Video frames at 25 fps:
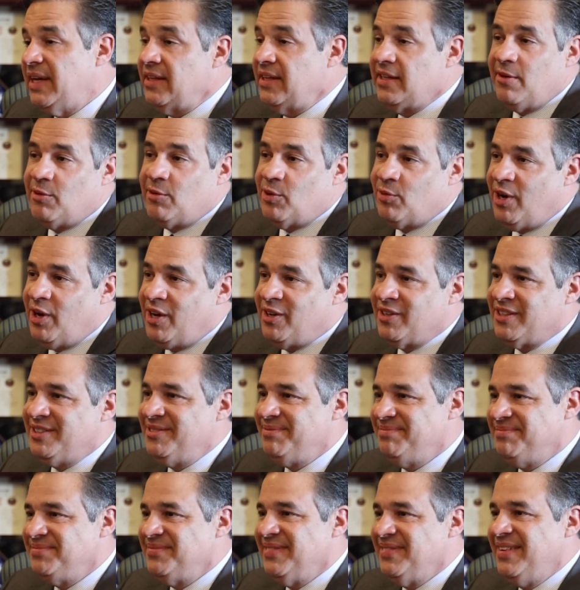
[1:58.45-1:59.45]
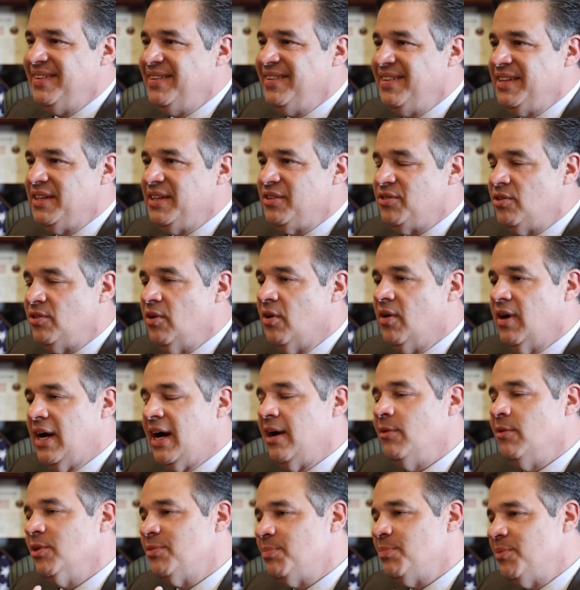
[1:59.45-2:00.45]
And they were wrong. So
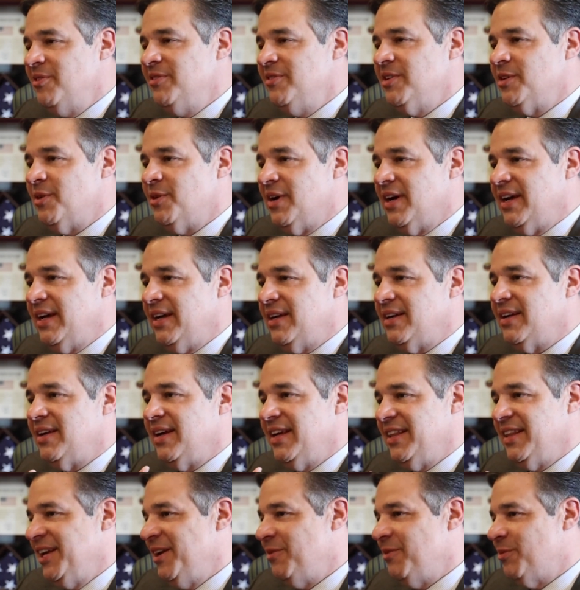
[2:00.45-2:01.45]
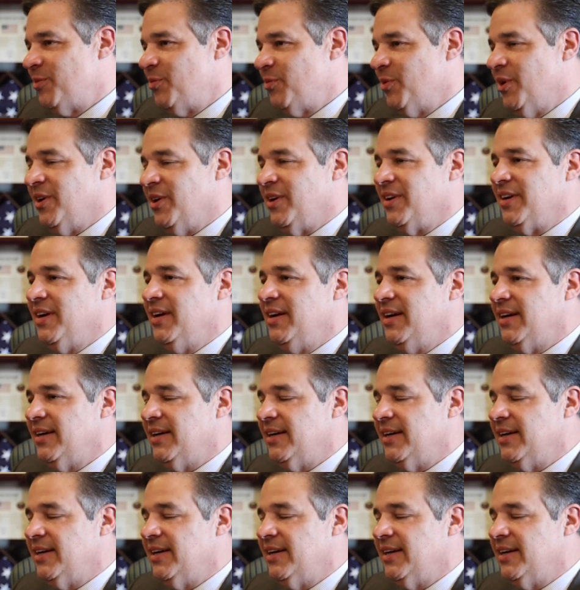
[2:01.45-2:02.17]
I was proven right, and they were wrong.